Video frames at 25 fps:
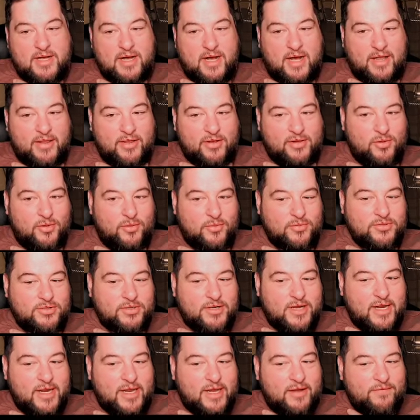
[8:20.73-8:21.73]
The clones are
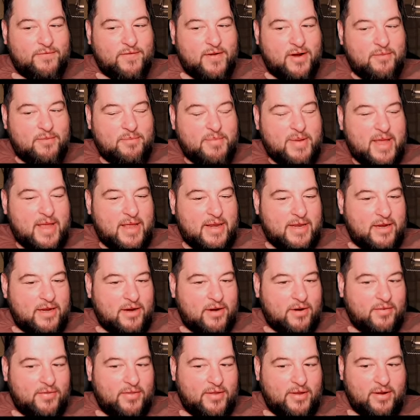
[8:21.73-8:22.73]
getting a fair bit
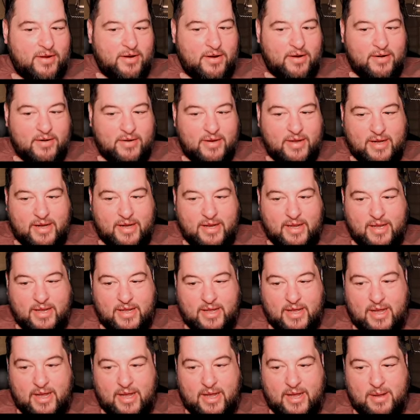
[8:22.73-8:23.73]
here. They are
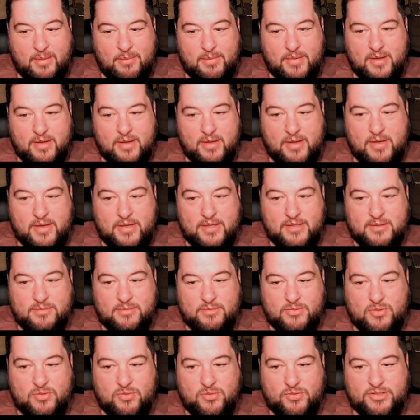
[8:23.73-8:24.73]
getting
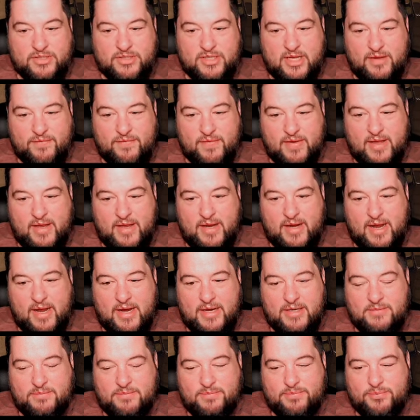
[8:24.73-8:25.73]
some cool stuff, and
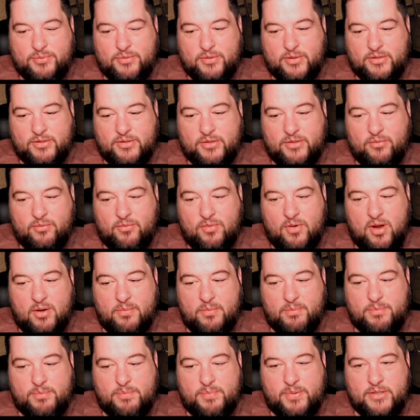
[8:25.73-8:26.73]
I put the
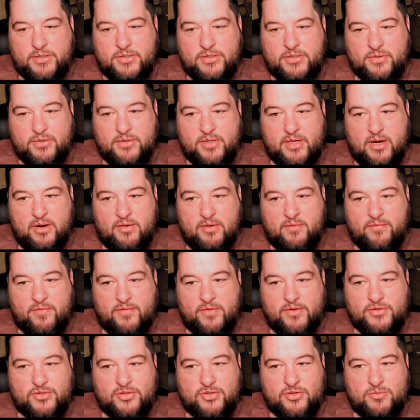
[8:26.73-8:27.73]
wrong picture there
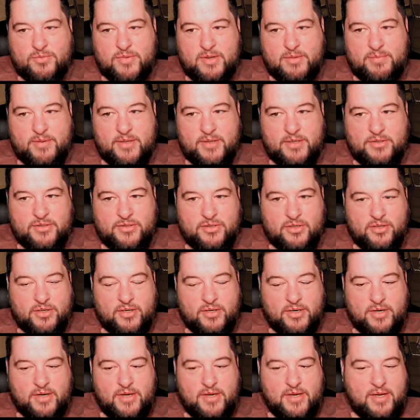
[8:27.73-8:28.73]
for the zoom in picture.
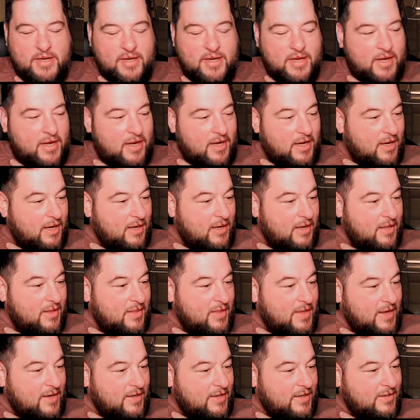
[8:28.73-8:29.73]

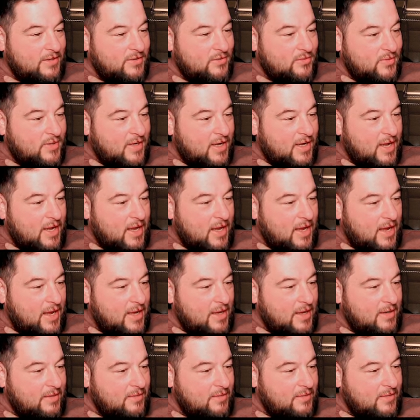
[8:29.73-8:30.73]
That is
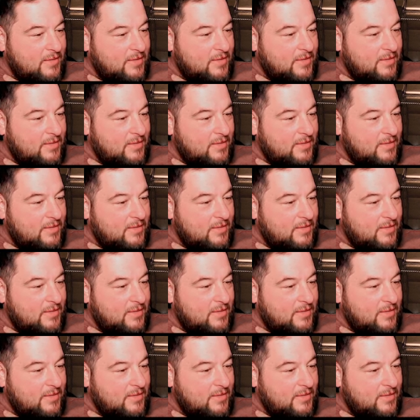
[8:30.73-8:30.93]
okay.